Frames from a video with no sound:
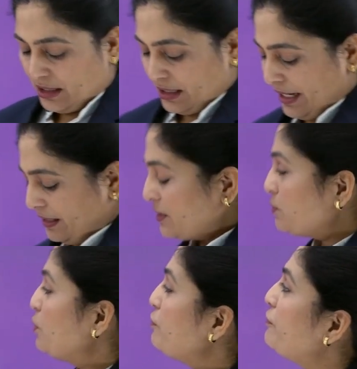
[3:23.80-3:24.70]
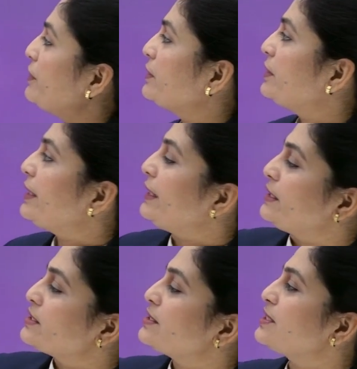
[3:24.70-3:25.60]
Let us move further and
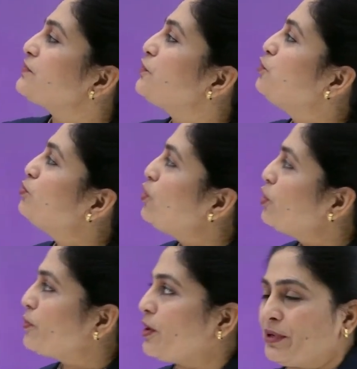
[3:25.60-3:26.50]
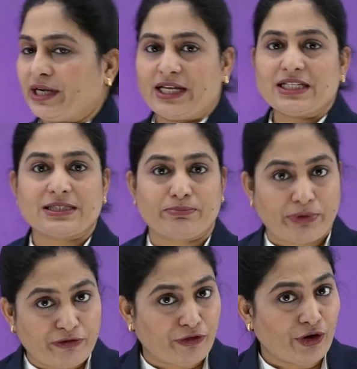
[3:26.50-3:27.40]
discuss few more properties.
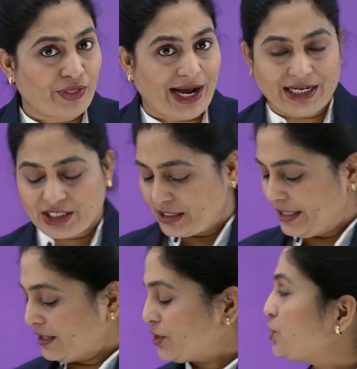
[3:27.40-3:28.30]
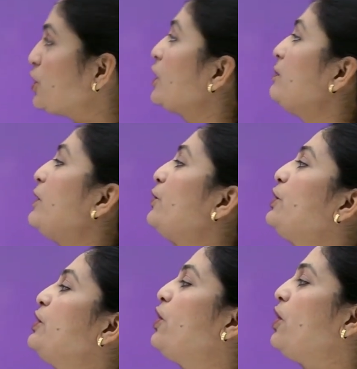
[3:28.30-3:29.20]
Before that, let us talk about
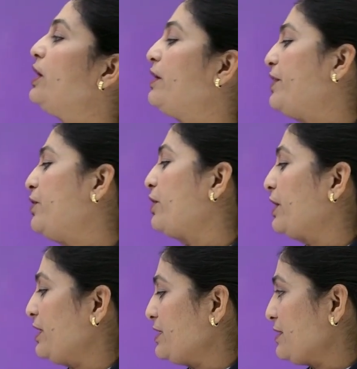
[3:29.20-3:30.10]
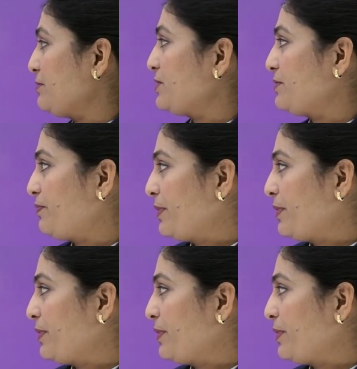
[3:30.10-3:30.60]
non-living organisms.